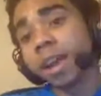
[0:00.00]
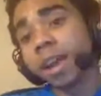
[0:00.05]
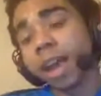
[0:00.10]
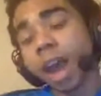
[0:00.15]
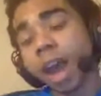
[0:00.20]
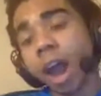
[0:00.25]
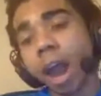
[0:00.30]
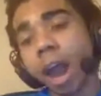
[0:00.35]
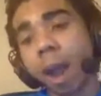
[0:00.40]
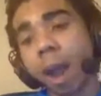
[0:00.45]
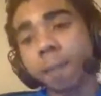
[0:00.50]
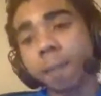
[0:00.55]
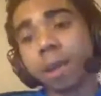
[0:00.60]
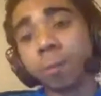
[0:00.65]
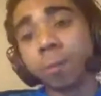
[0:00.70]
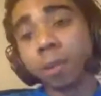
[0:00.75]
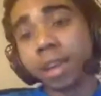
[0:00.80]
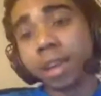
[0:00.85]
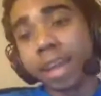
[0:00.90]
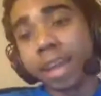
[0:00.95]
And what
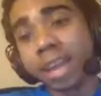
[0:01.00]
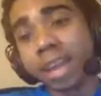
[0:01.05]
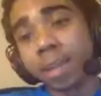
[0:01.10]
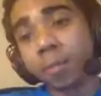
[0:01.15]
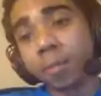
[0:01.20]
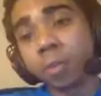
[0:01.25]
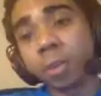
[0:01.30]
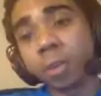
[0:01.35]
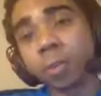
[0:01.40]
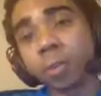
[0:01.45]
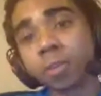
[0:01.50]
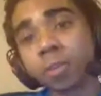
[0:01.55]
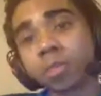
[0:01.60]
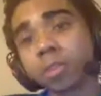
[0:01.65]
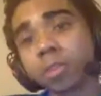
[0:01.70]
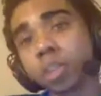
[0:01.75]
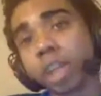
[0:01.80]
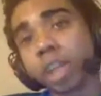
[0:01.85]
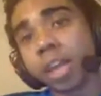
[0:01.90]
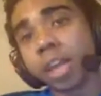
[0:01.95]
he ended up doing was
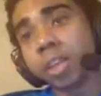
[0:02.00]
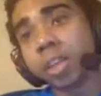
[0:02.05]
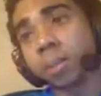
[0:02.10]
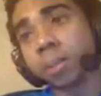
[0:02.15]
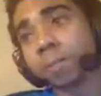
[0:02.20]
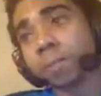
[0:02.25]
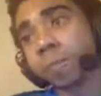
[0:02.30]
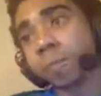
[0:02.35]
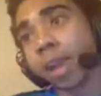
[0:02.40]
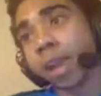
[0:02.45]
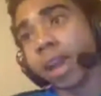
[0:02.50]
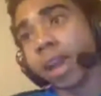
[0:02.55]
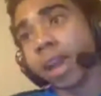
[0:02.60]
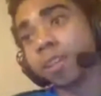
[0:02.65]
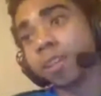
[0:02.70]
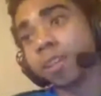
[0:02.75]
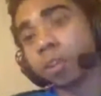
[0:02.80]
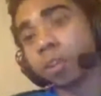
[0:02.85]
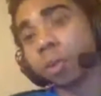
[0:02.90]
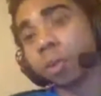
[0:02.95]
changing from a
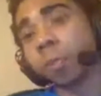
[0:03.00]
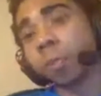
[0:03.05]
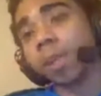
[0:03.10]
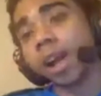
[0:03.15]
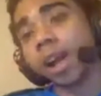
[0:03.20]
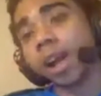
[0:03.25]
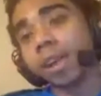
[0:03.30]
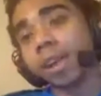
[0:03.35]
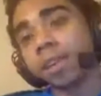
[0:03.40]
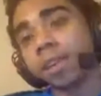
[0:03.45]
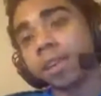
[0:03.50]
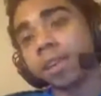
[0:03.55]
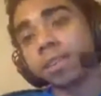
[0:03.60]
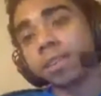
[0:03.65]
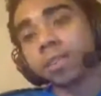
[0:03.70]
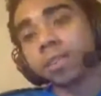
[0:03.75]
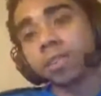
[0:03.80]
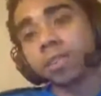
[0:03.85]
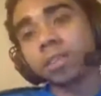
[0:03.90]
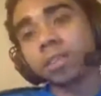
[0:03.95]
slow play
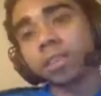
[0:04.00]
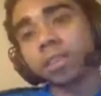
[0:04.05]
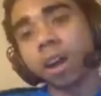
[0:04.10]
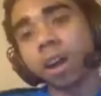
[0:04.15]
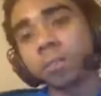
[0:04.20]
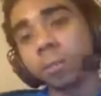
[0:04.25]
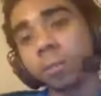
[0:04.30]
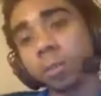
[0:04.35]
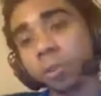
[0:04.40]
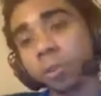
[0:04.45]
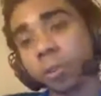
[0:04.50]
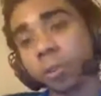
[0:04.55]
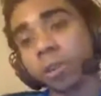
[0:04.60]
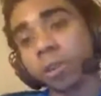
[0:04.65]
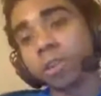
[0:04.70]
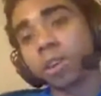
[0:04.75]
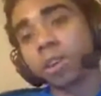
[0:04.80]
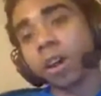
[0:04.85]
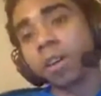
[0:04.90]
style to a direct